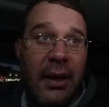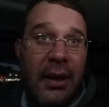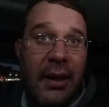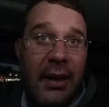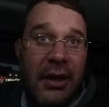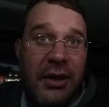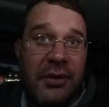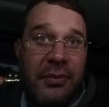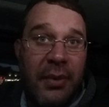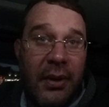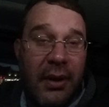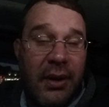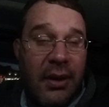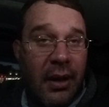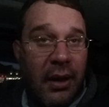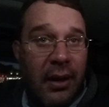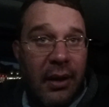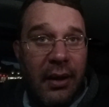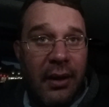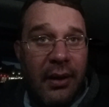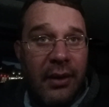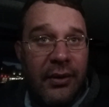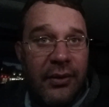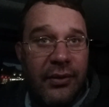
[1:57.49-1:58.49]
is
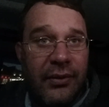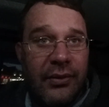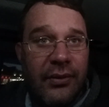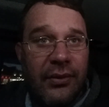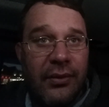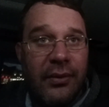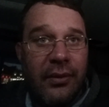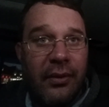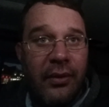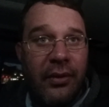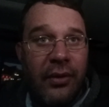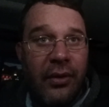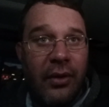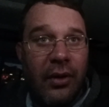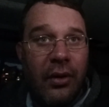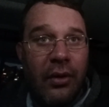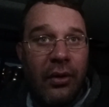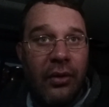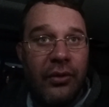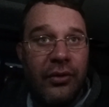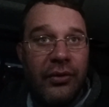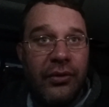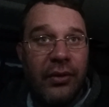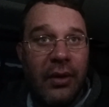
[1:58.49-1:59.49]
because
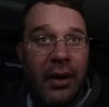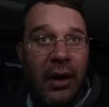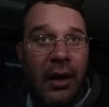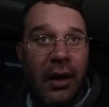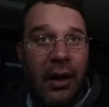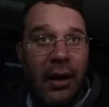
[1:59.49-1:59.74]
there's